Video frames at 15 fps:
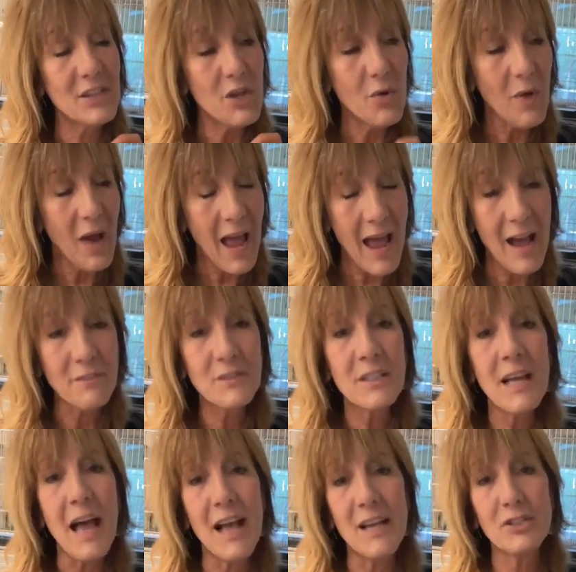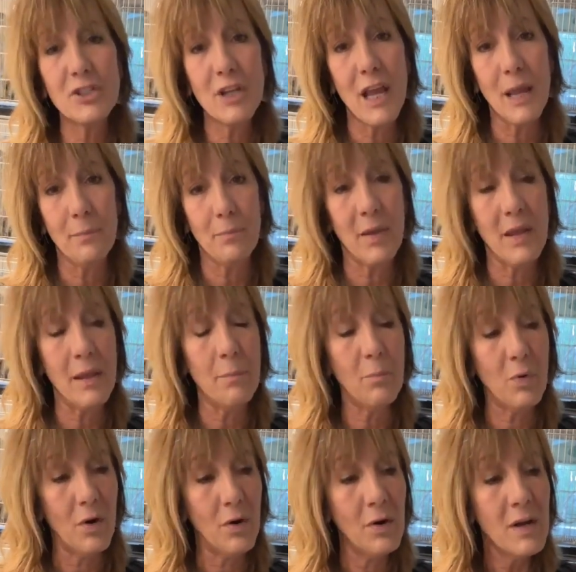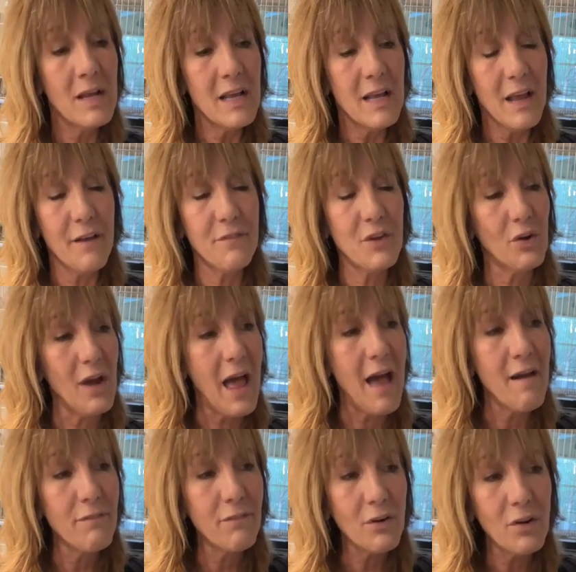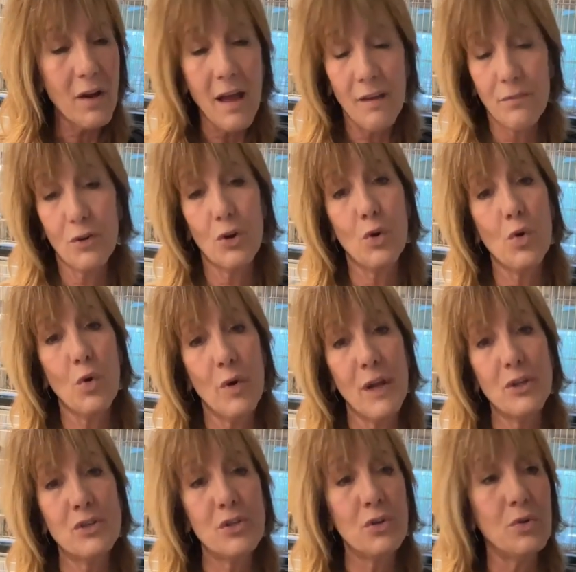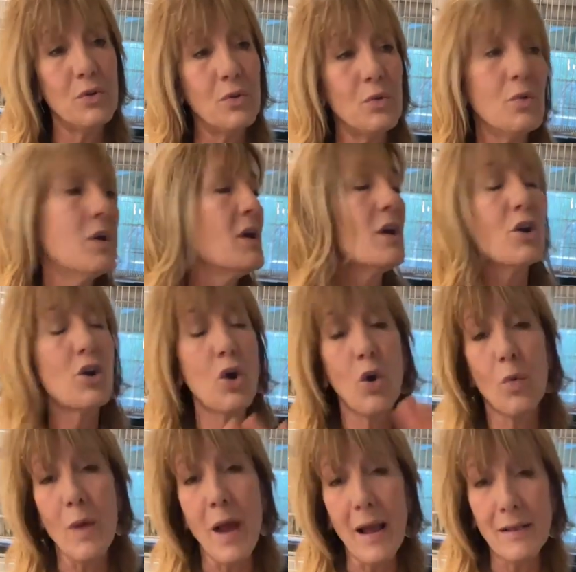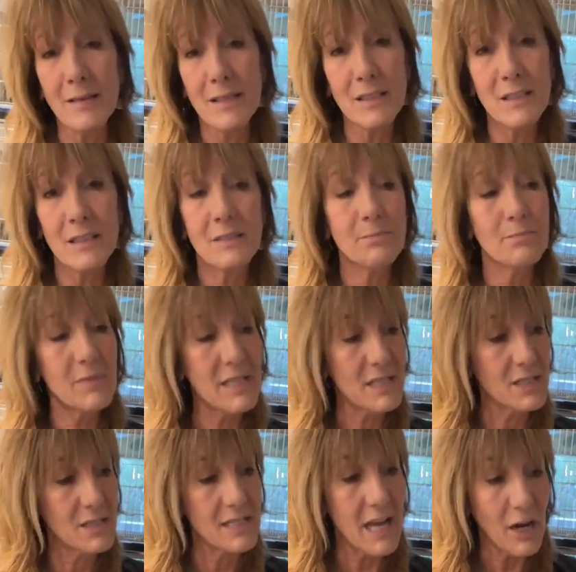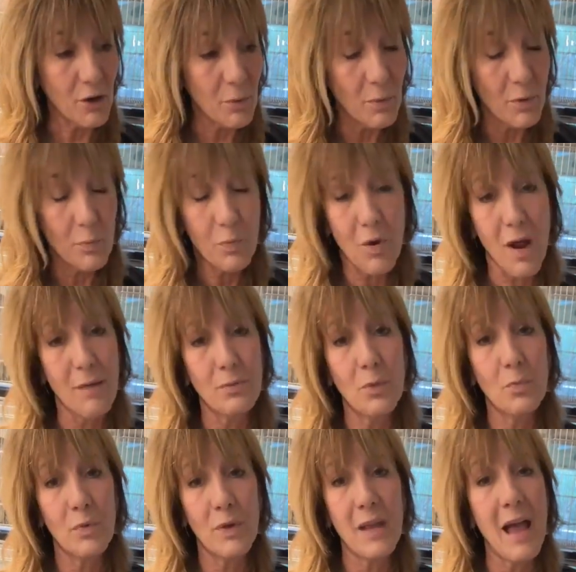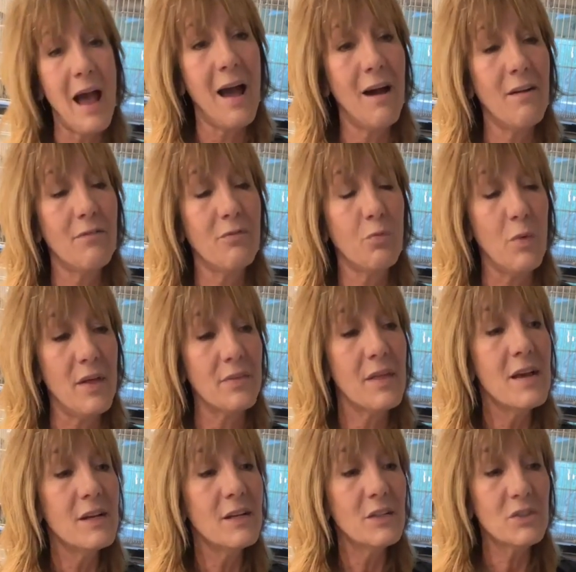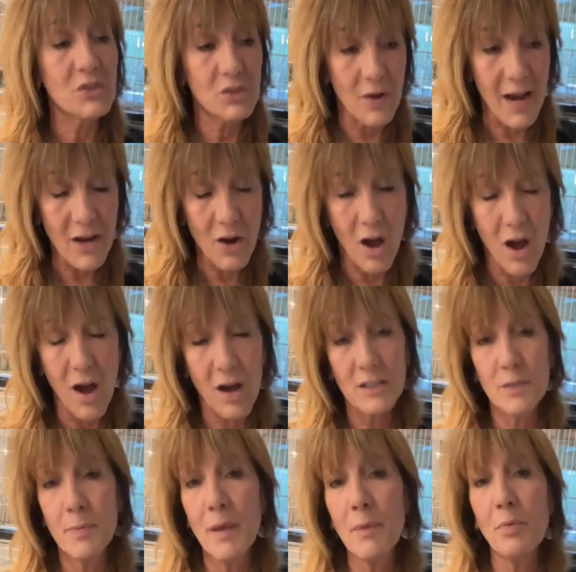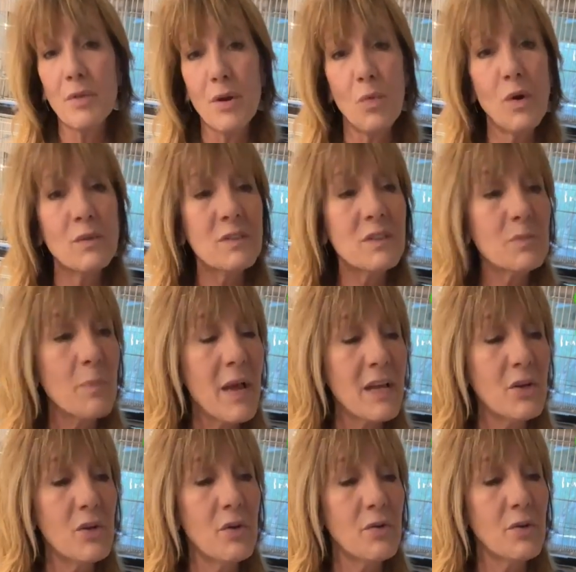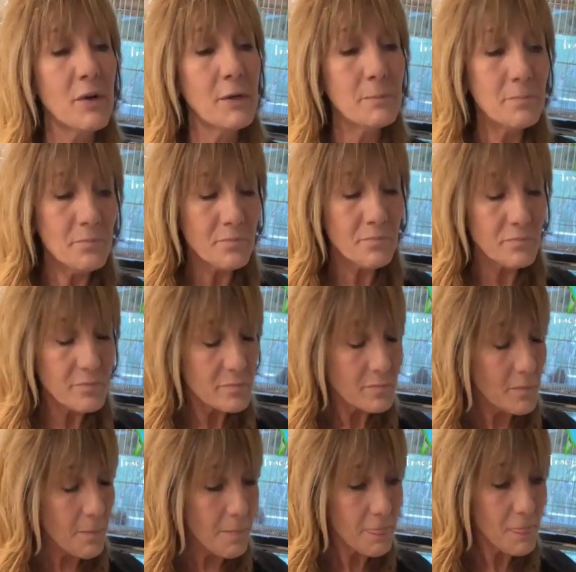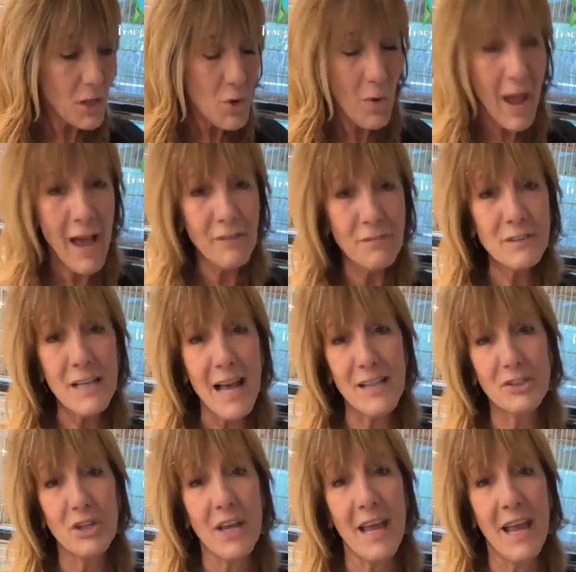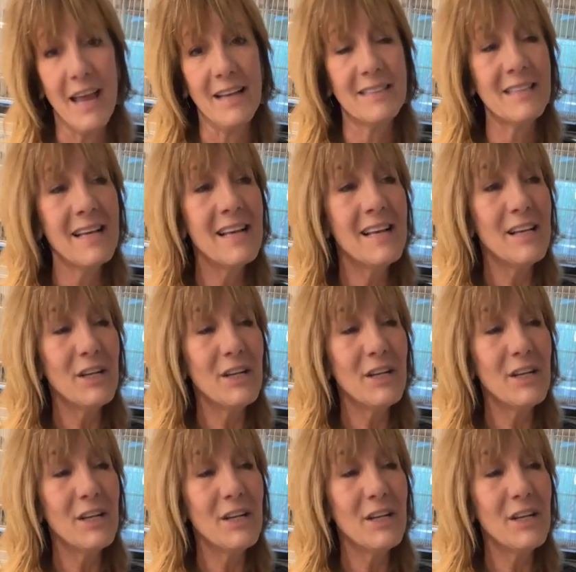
You have to educate people if you're ever going to correct this terrible problem have with stray dogs, people that won't spay and neuter. You have to educate.